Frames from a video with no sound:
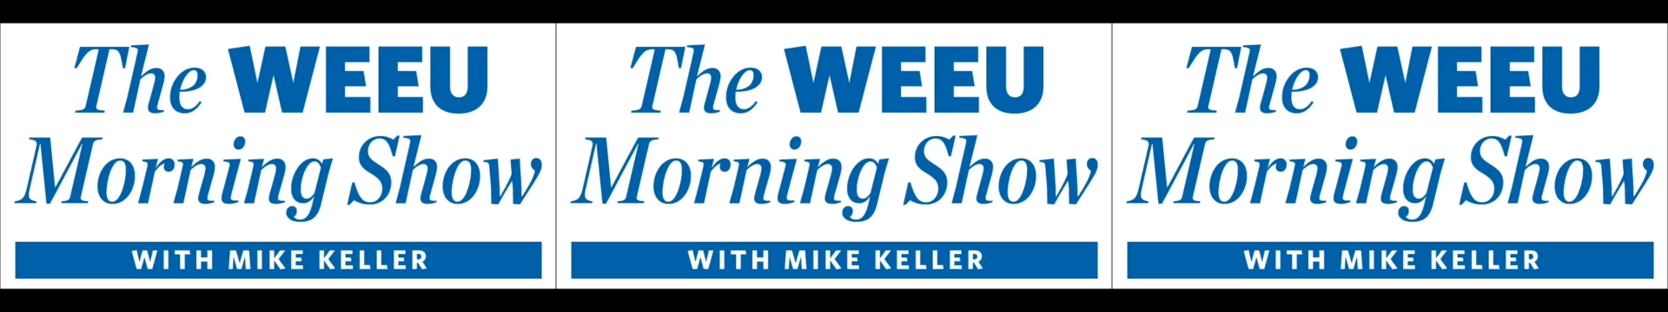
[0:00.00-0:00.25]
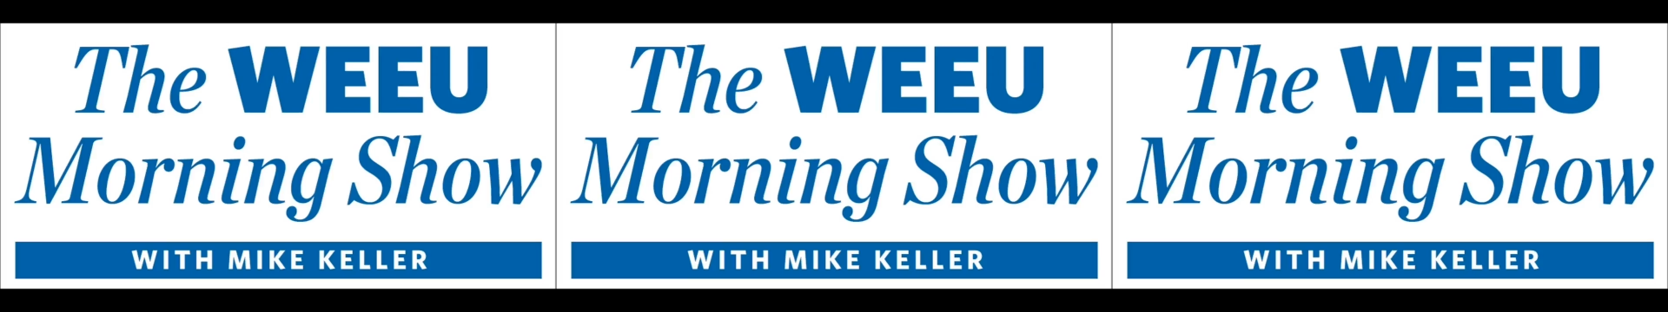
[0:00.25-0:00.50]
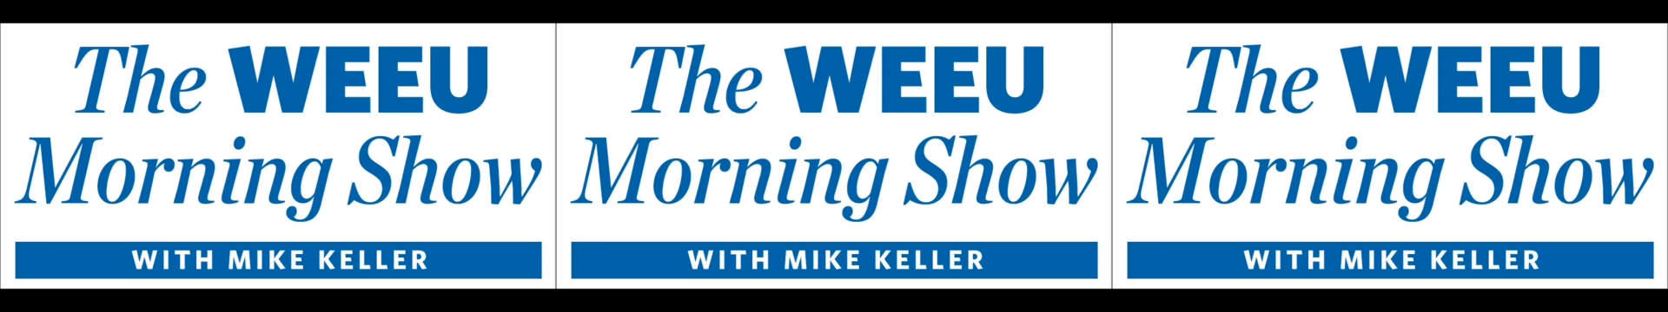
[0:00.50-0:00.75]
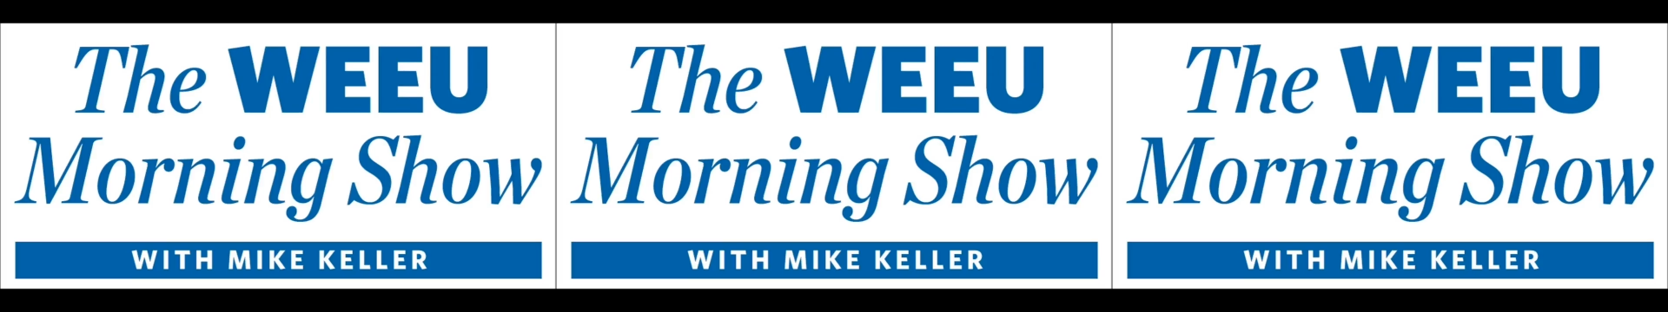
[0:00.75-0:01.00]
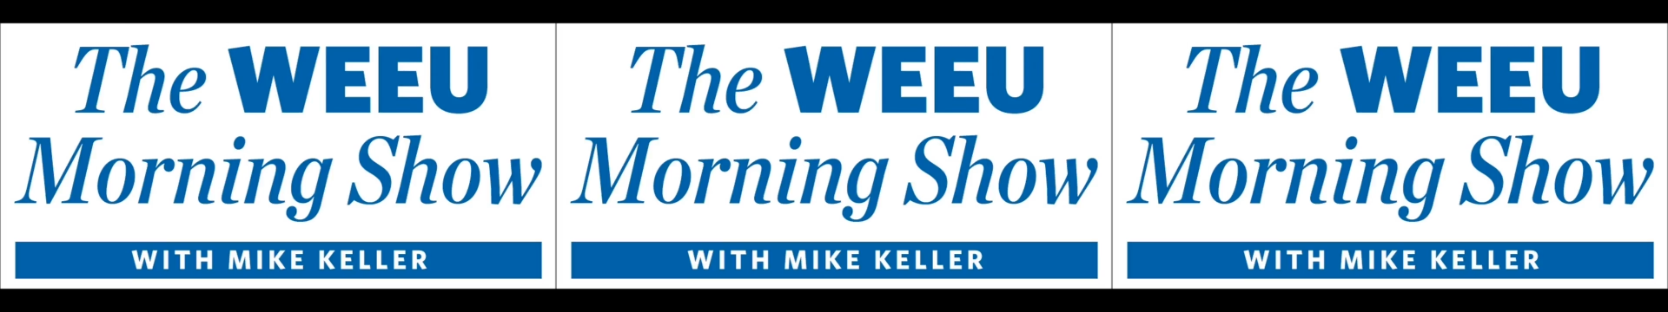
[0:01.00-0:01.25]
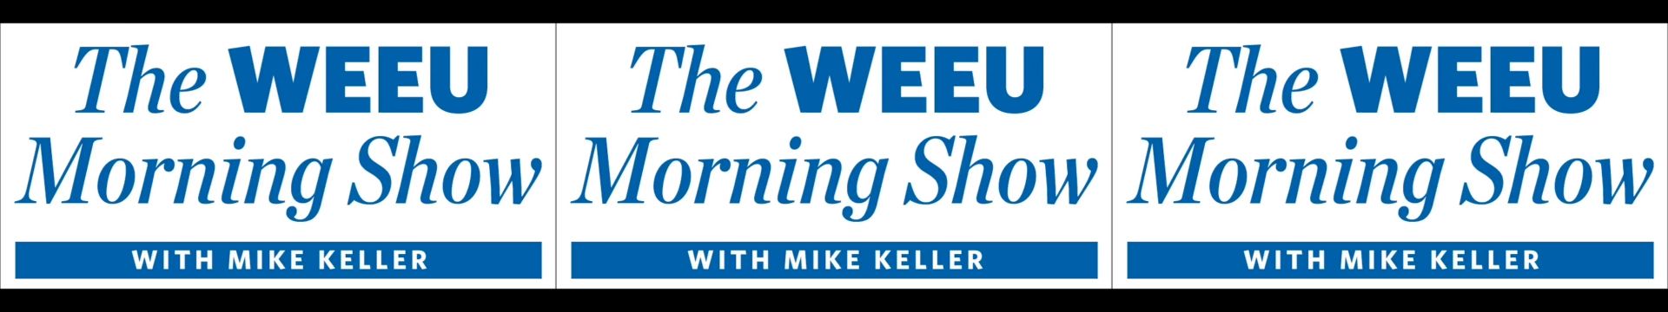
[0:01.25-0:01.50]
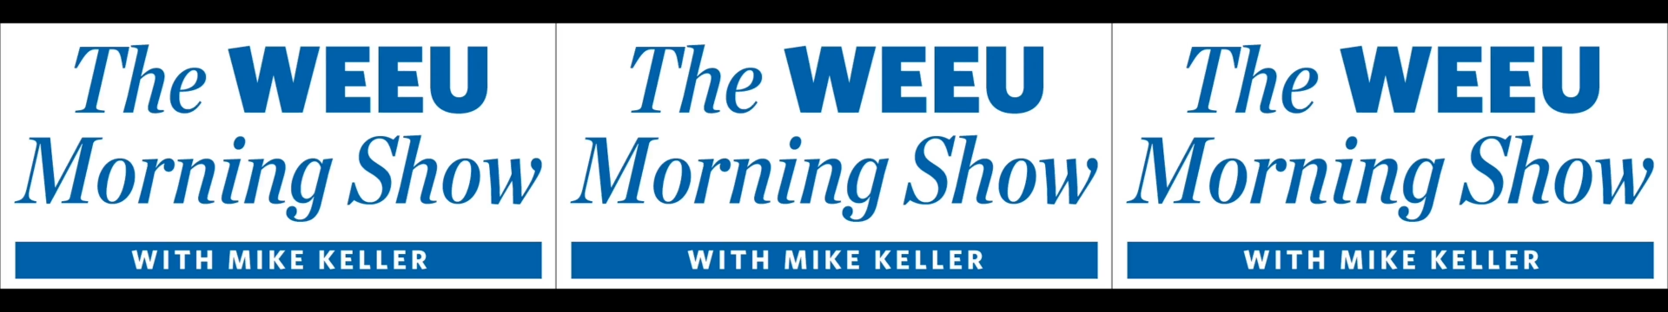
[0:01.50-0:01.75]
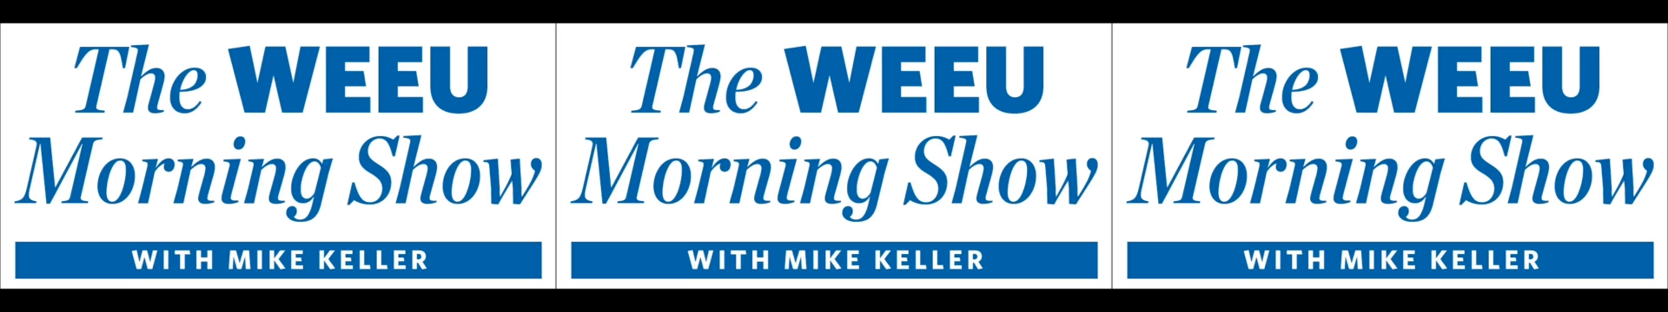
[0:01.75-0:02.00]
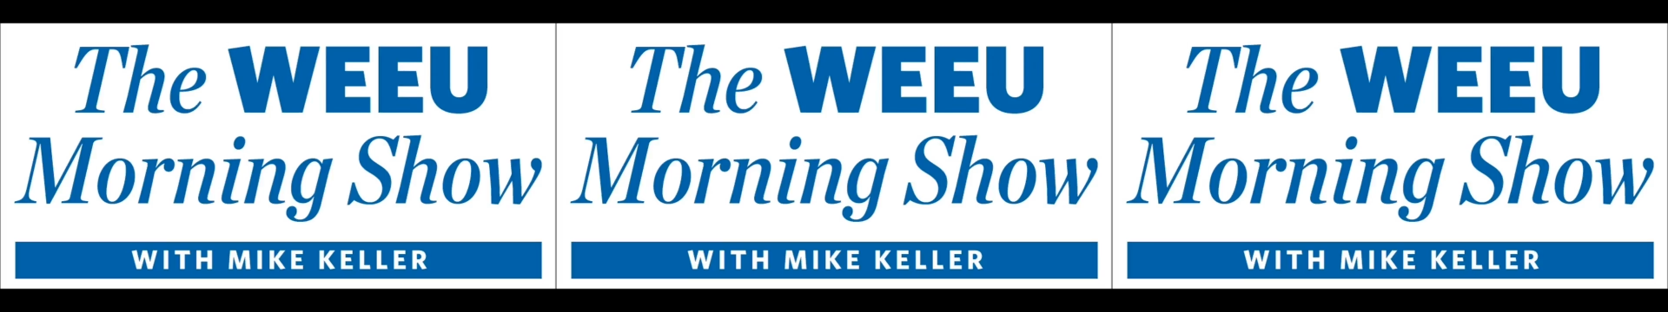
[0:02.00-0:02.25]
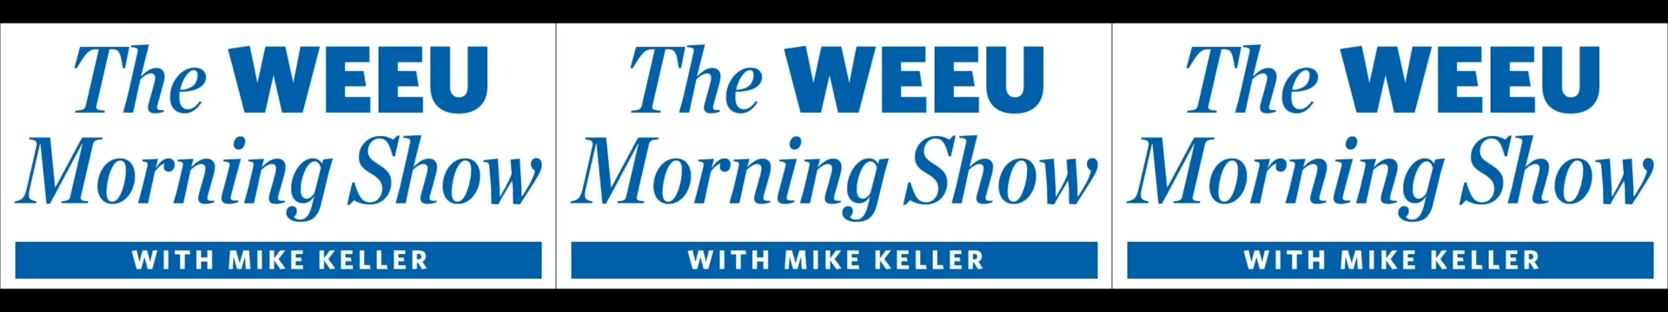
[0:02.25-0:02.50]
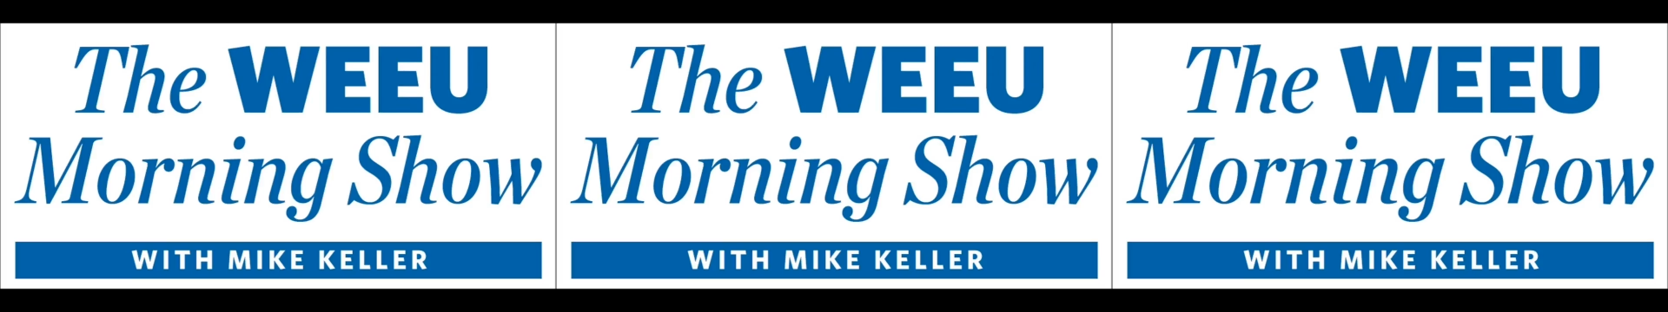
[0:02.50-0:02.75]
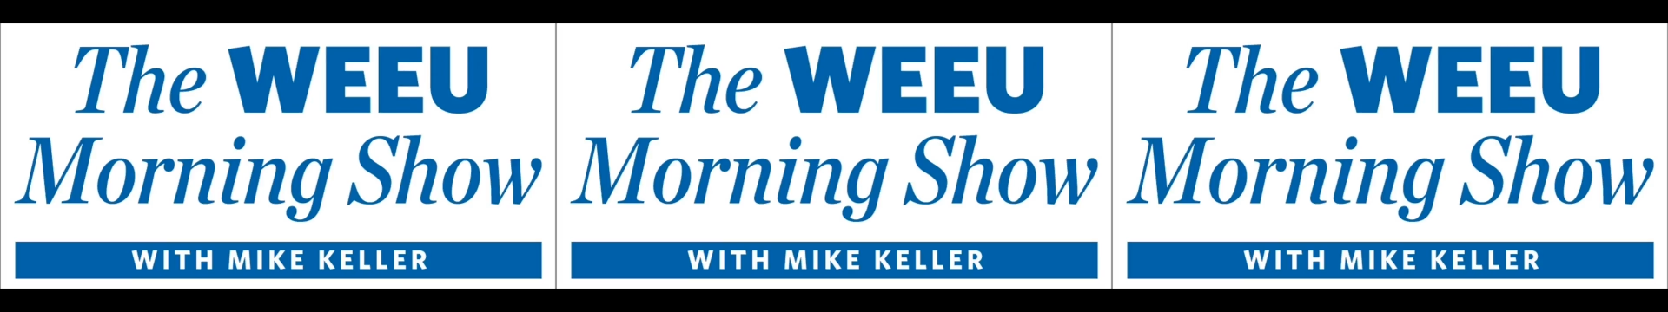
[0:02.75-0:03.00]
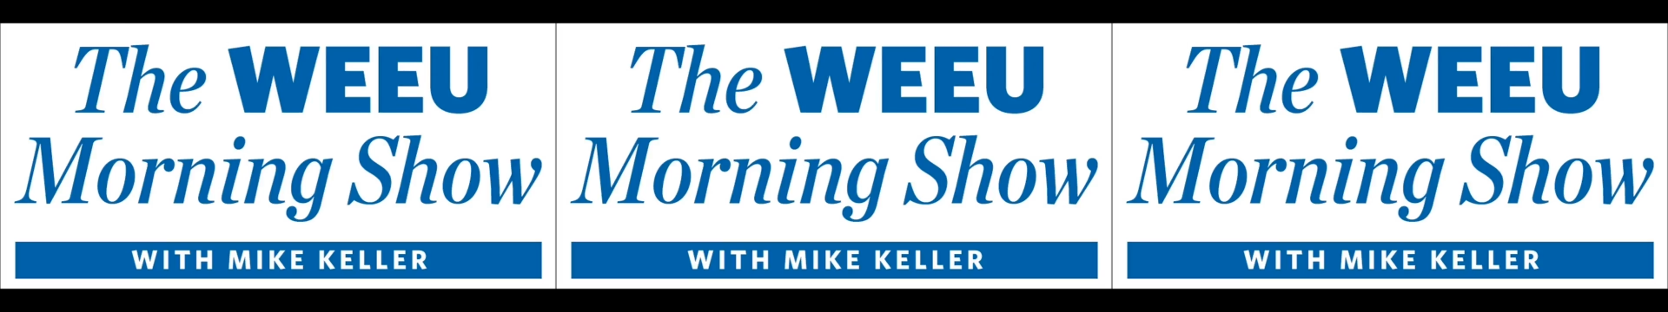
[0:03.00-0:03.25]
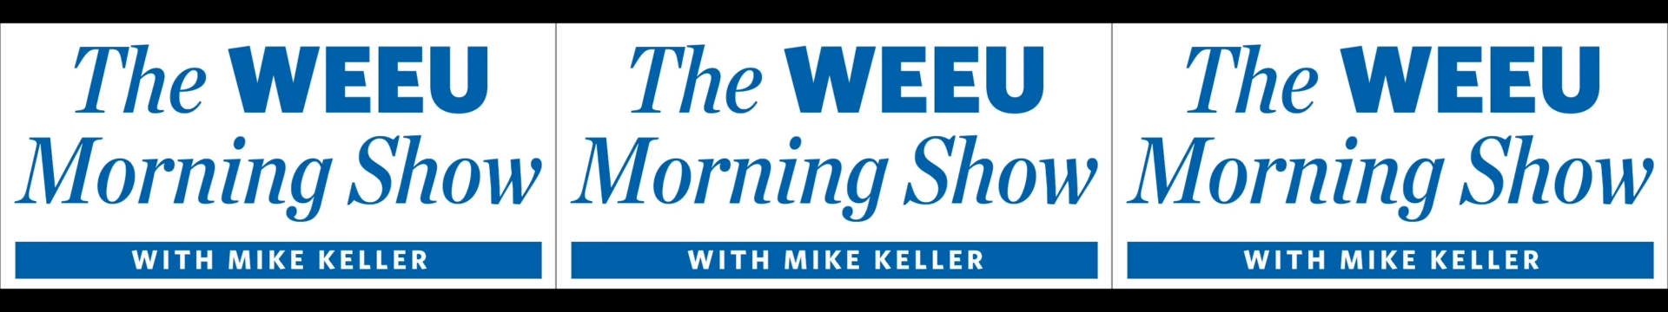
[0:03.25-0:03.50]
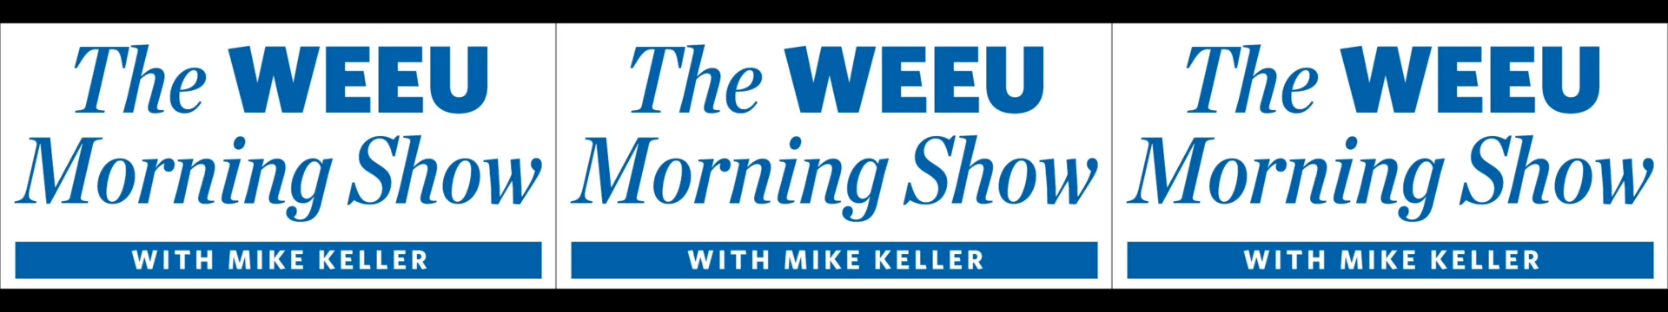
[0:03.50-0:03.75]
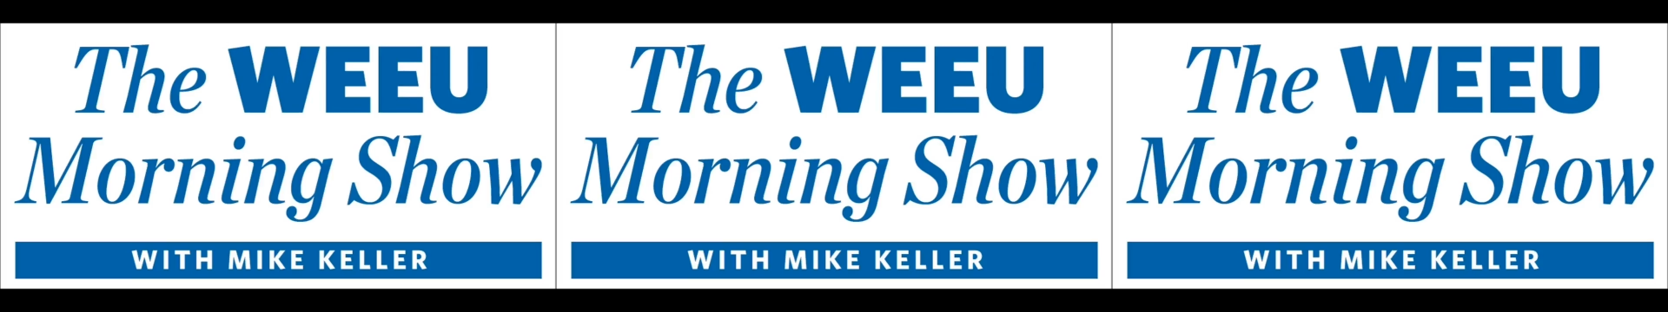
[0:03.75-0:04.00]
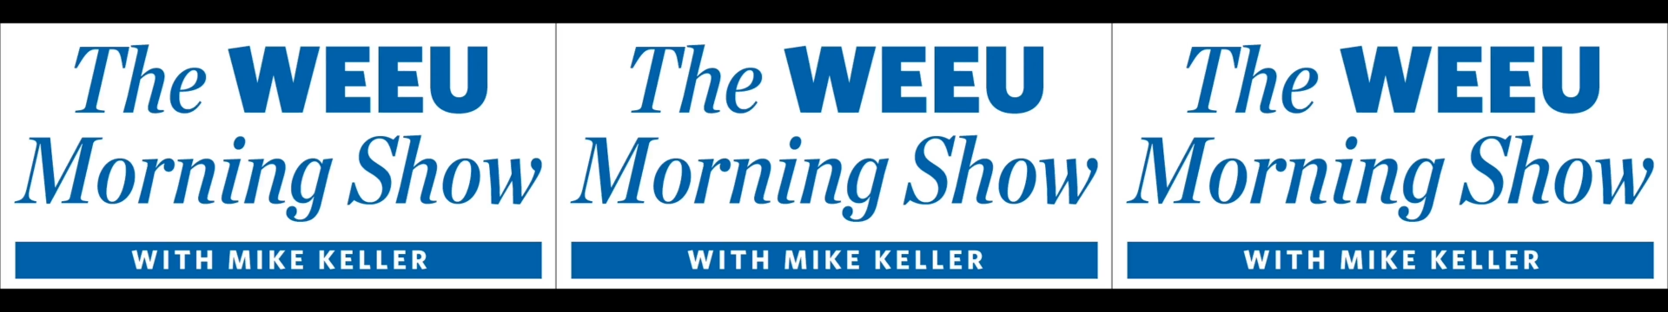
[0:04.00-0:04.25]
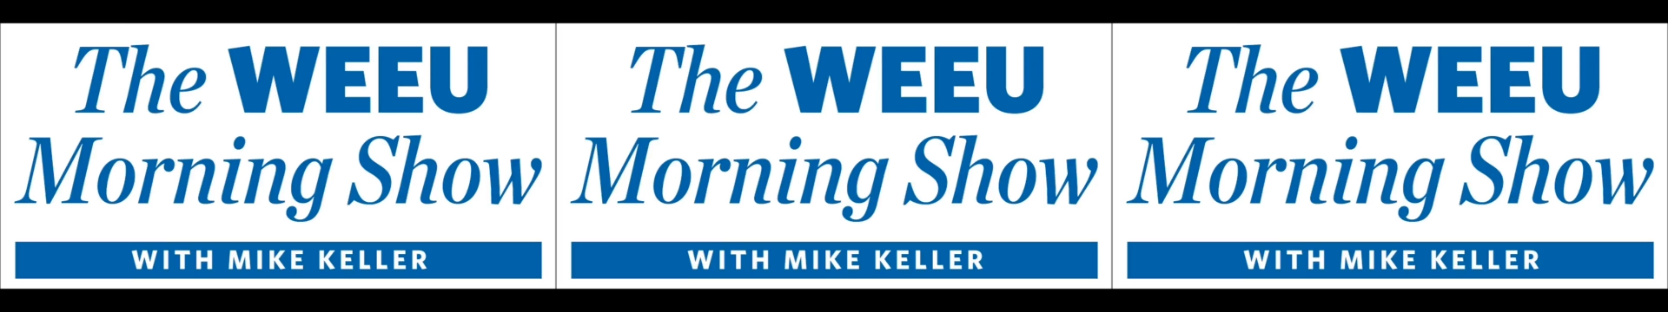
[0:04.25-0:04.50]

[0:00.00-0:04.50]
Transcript: No face is visible, so there are no lips to read.